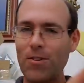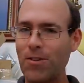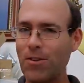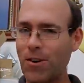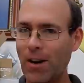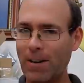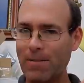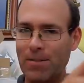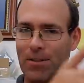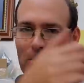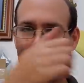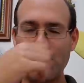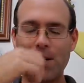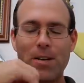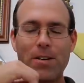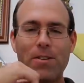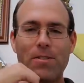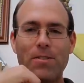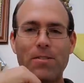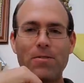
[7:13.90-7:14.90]
You have to
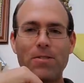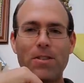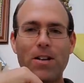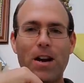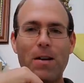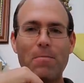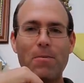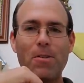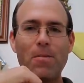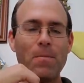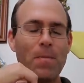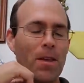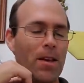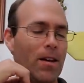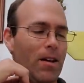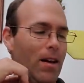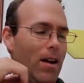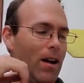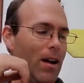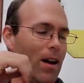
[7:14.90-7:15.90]
supply your own timer.
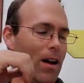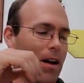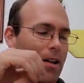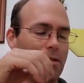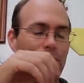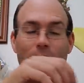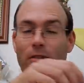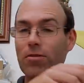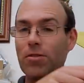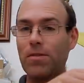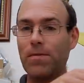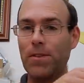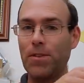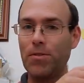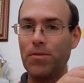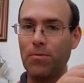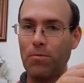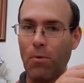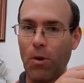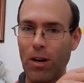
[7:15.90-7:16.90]
Uh, those of
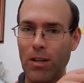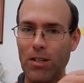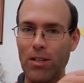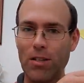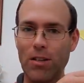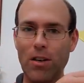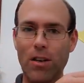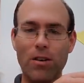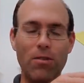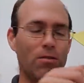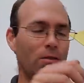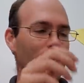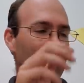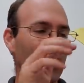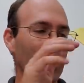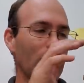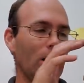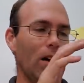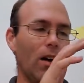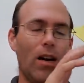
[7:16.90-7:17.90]
you who want to know,
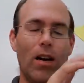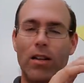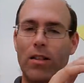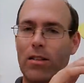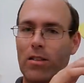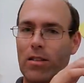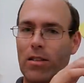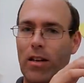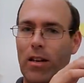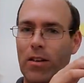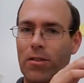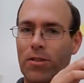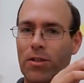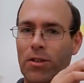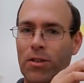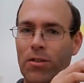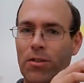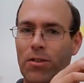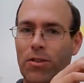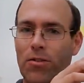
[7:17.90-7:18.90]
uh, the
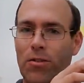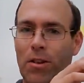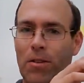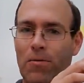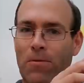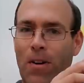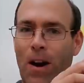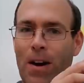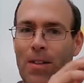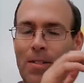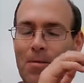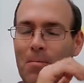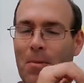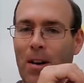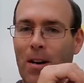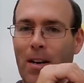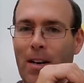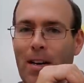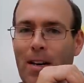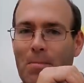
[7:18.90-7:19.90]
engines, you can find them
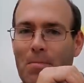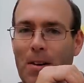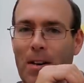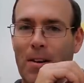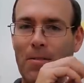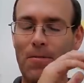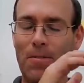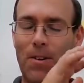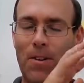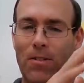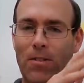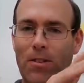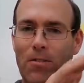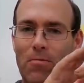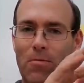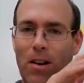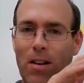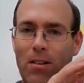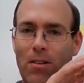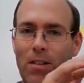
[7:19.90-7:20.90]
on eBay fairly
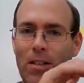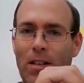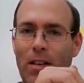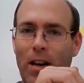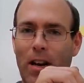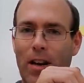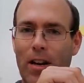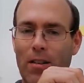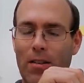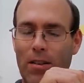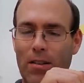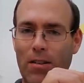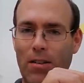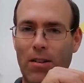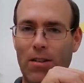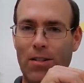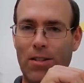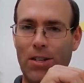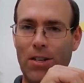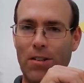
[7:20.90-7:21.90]
readily and on
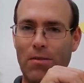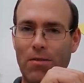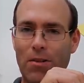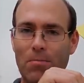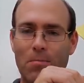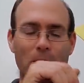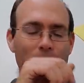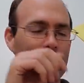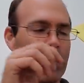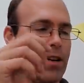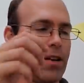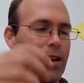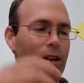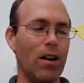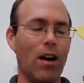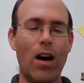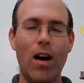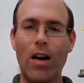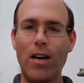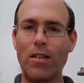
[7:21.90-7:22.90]
RC groups
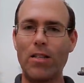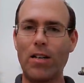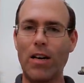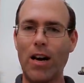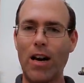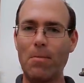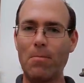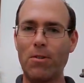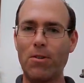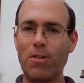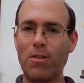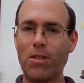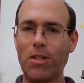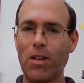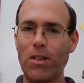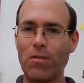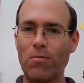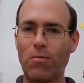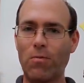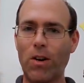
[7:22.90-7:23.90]
uh, timers
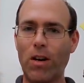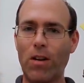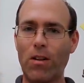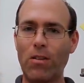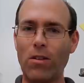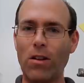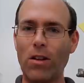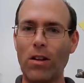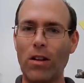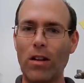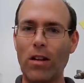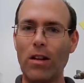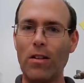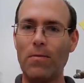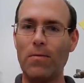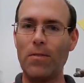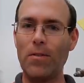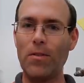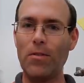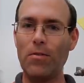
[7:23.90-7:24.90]
as well.
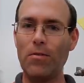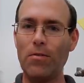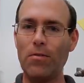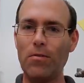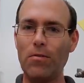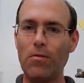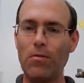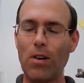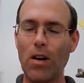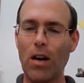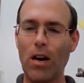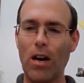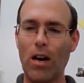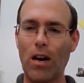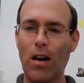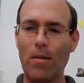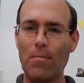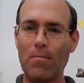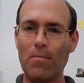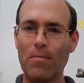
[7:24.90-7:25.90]
If you
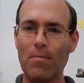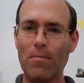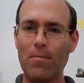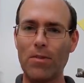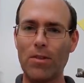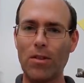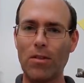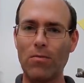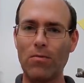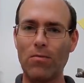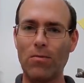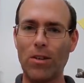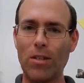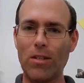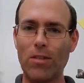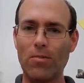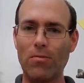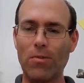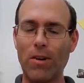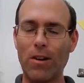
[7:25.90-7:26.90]
um, don't
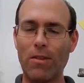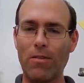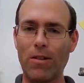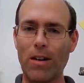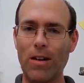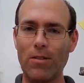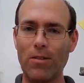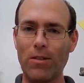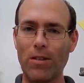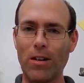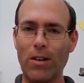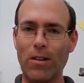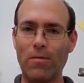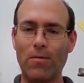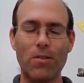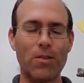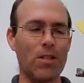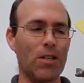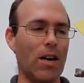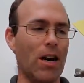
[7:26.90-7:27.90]
want to wait around looking
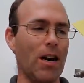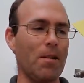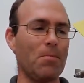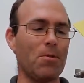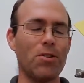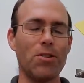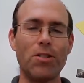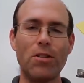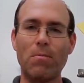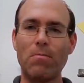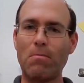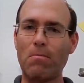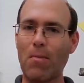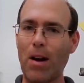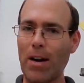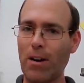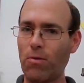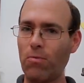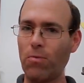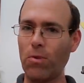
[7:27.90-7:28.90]
for timers,
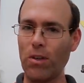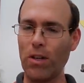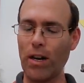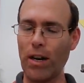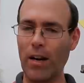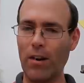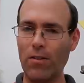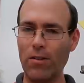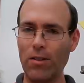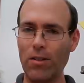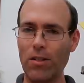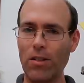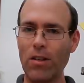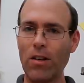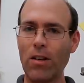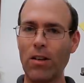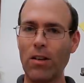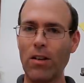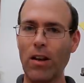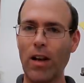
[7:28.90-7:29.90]
Mike Woodhouse
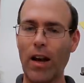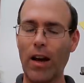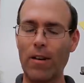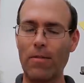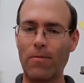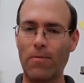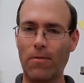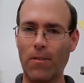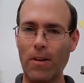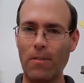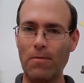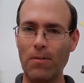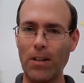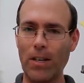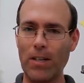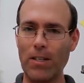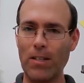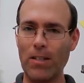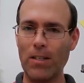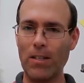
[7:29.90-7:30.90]
at Free
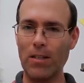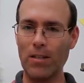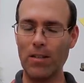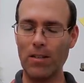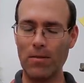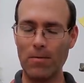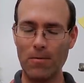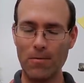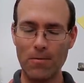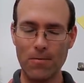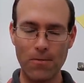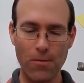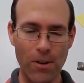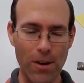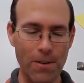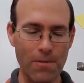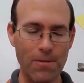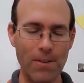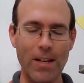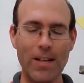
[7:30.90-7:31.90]
freeflight,
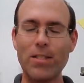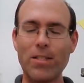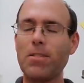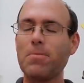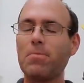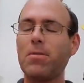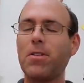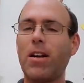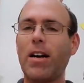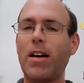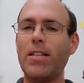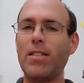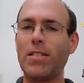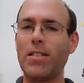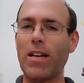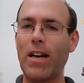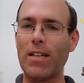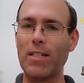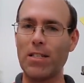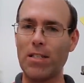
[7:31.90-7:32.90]

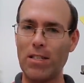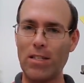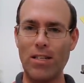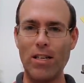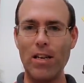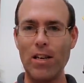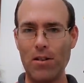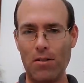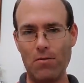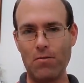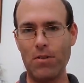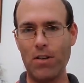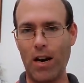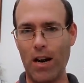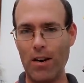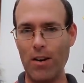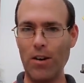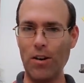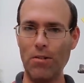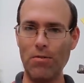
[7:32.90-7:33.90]

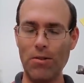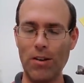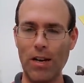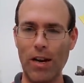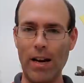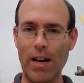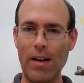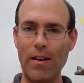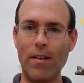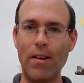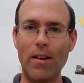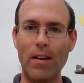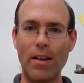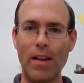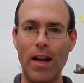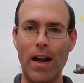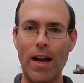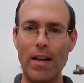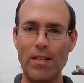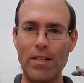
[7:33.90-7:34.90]

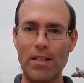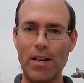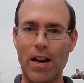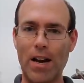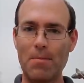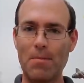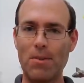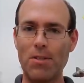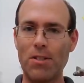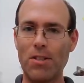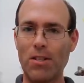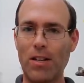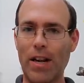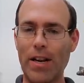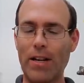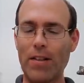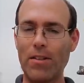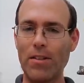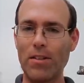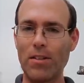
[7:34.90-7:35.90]
freeflightsupplies.co.uk has timers
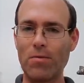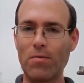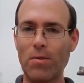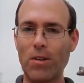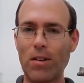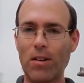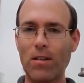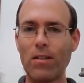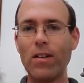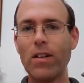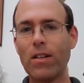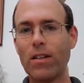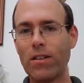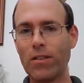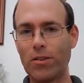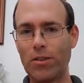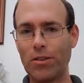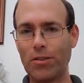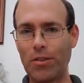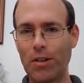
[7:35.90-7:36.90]
like this one
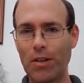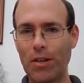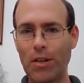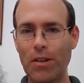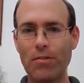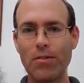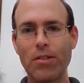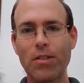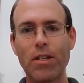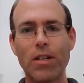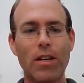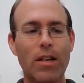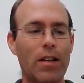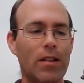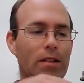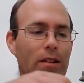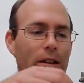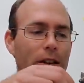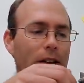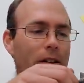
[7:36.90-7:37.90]
that you can use,
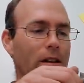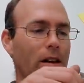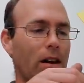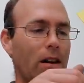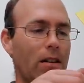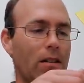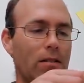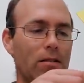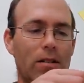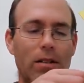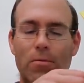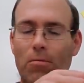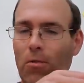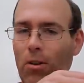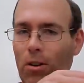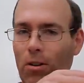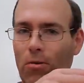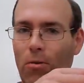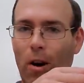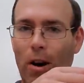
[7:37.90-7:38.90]
and they uh, they
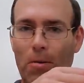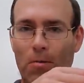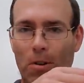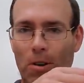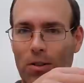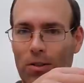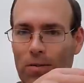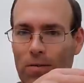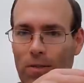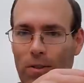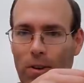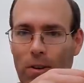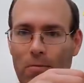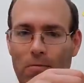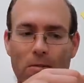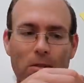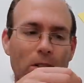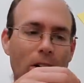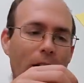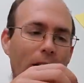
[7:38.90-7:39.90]
work quite well. They're very
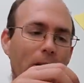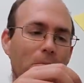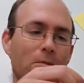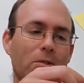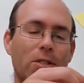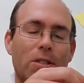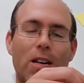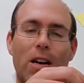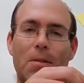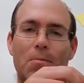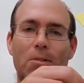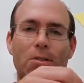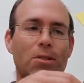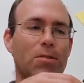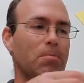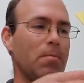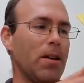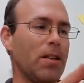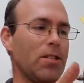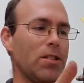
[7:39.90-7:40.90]
reliable
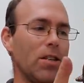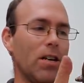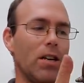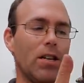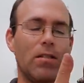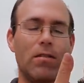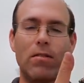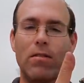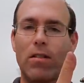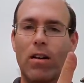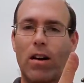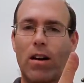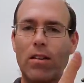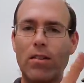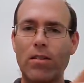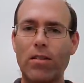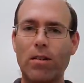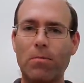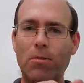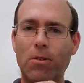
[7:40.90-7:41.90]
timers based on
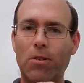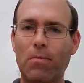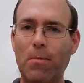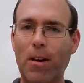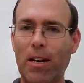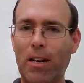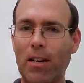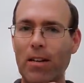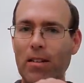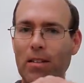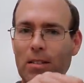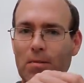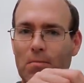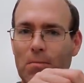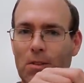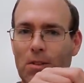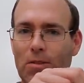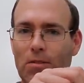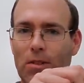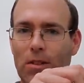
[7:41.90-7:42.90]
uh, similar
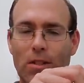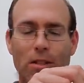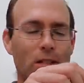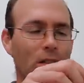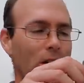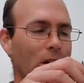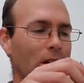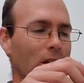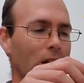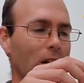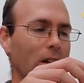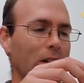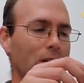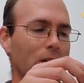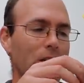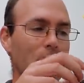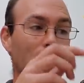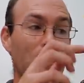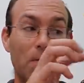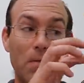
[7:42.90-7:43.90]
mechanism to this,
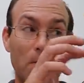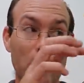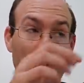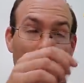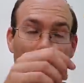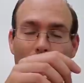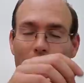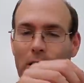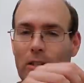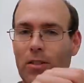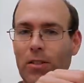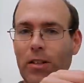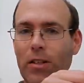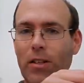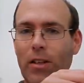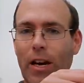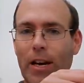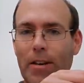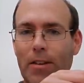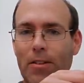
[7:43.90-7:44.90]
and some of them are actually
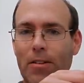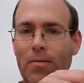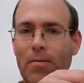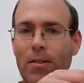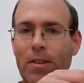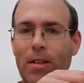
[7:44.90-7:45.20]
lighter.